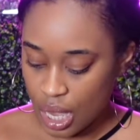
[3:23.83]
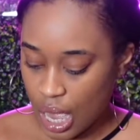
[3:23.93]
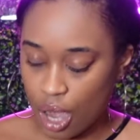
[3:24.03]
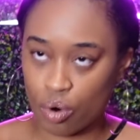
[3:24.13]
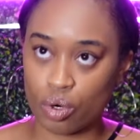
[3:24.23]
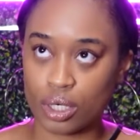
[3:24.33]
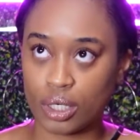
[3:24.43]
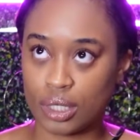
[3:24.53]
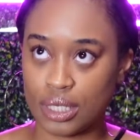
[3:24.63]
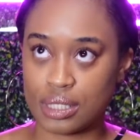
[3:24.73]
I
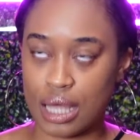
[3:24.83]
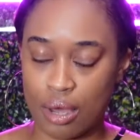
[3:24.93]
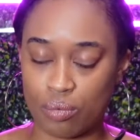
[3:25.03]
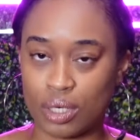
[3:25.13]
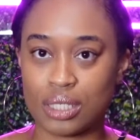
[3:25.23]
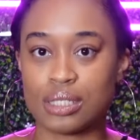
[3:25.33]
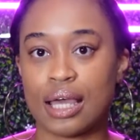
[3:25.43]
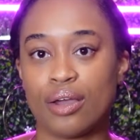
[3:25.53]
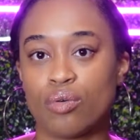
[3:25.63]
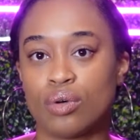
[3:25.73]
ordered this, I want to
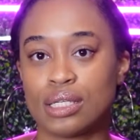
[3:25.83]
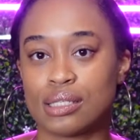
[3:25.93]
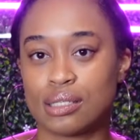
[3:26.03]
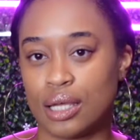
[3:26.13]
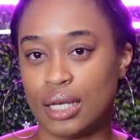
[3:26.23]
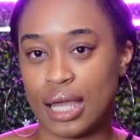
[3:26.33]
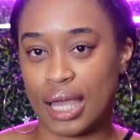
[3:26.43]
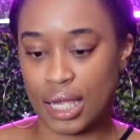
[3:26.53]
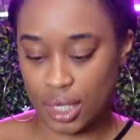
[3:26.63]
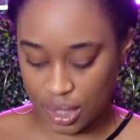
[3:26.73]
say on Sunday,